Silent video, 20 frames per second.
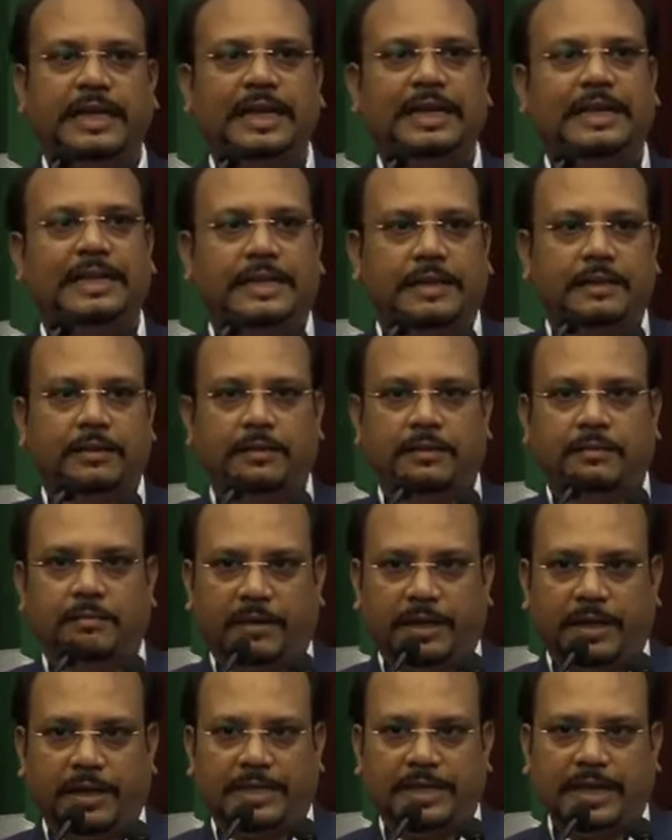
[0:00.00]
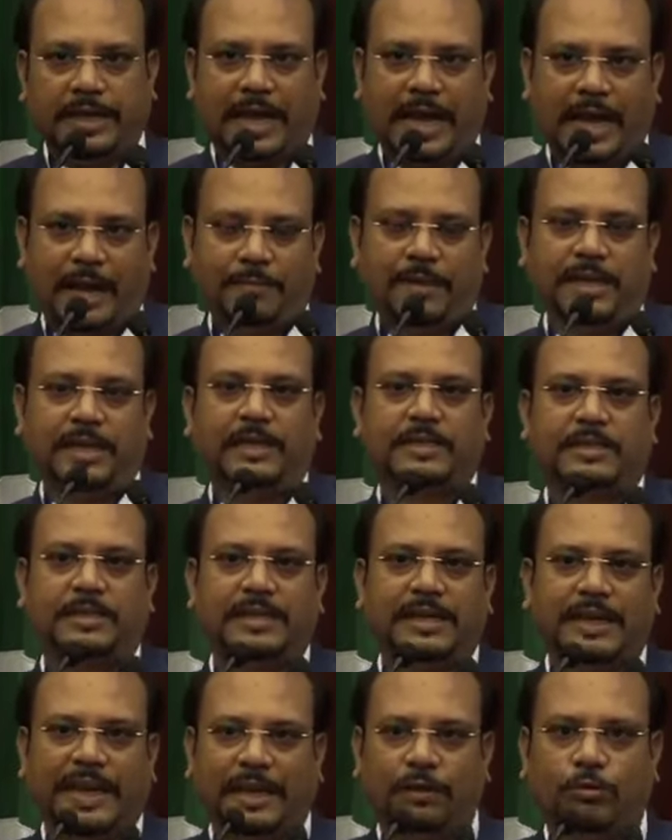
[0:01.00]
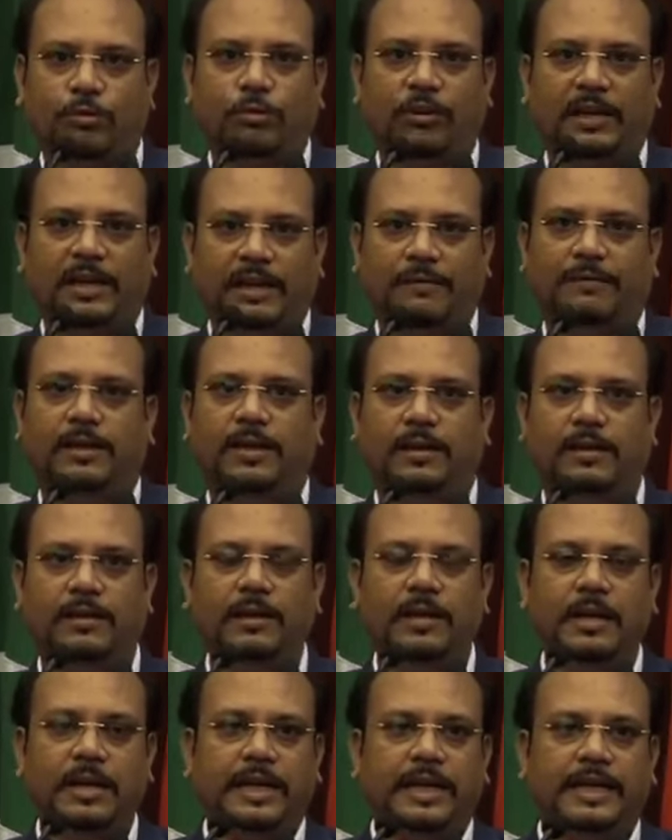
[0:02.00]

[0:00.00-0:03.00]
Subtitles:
can having its nano level,